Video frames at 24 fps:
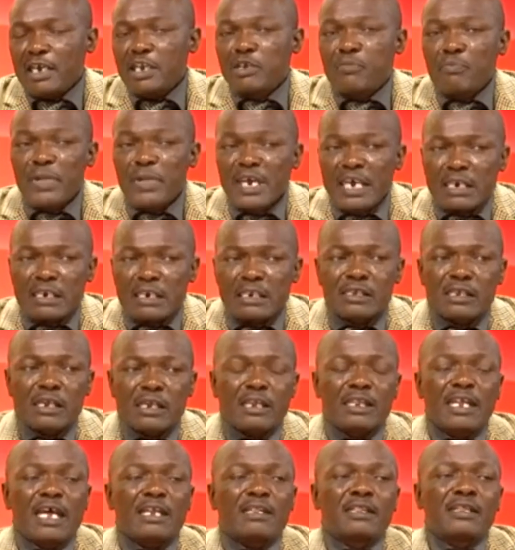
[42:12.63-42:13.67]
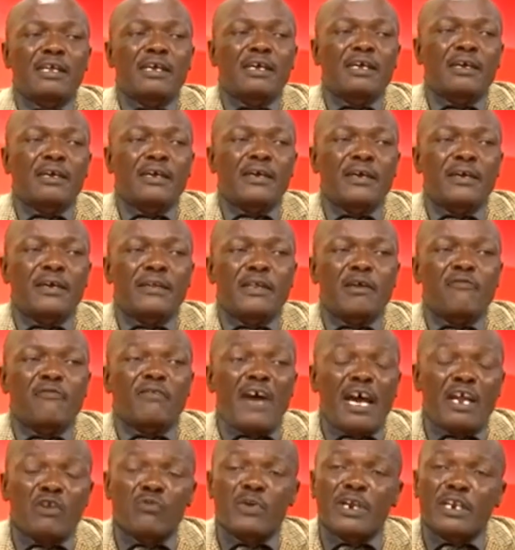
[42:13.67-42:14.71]
it means that the, the
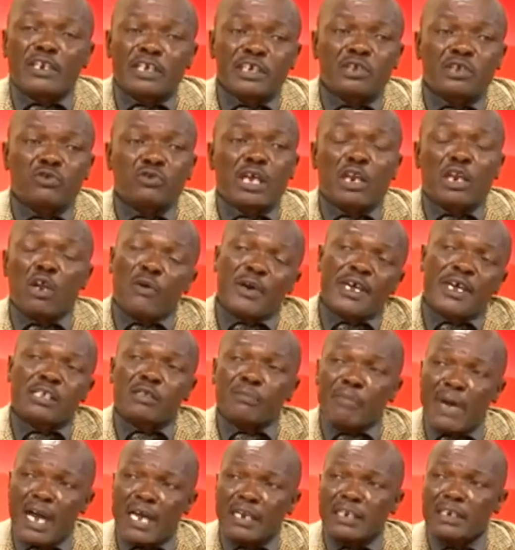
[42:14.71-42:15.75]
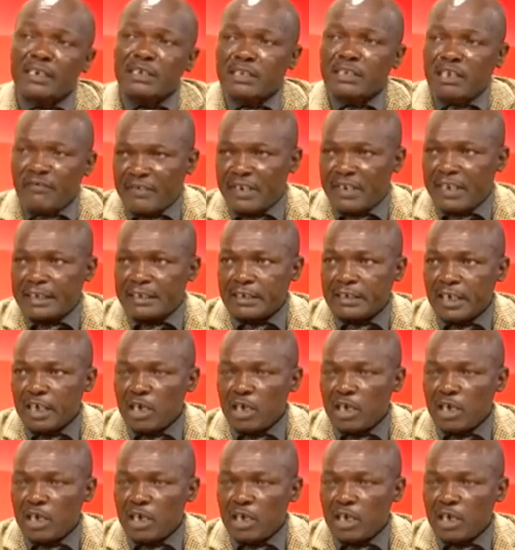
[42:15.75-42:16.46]
fund will reach the lowest man in the village.